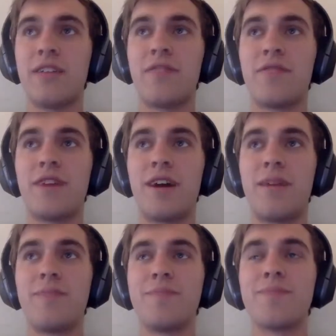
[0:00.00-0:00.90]
of,
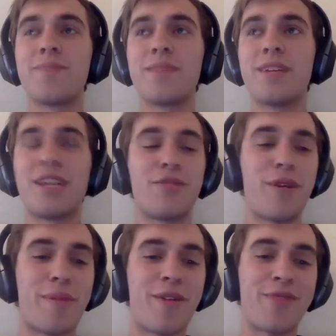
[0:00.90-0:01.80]
not to
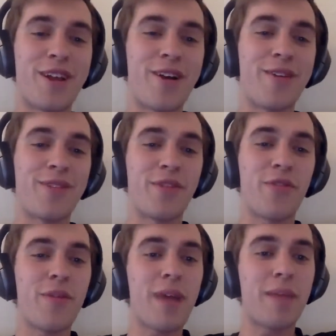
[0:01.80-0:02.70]
rip off their
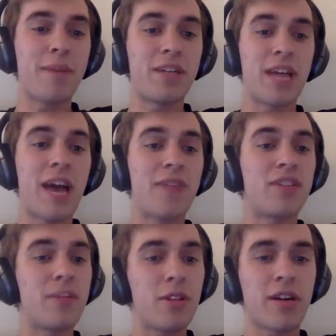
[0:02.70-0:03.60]
format, but to have a
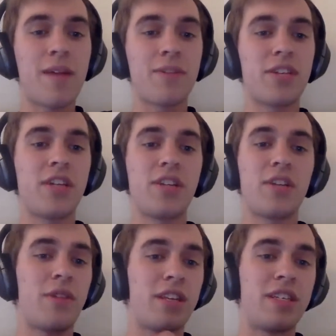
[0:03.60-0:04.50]
similar
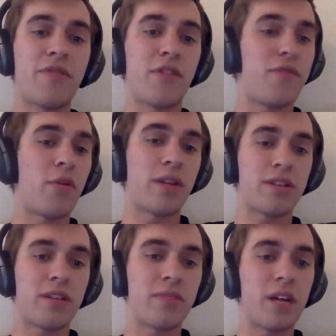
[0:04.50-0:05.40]
conversation with a different
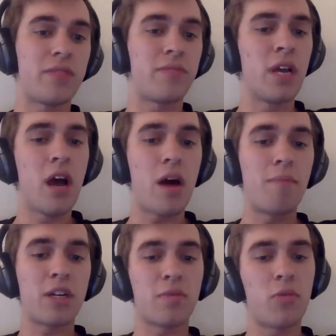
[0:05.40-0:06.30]
focus, a much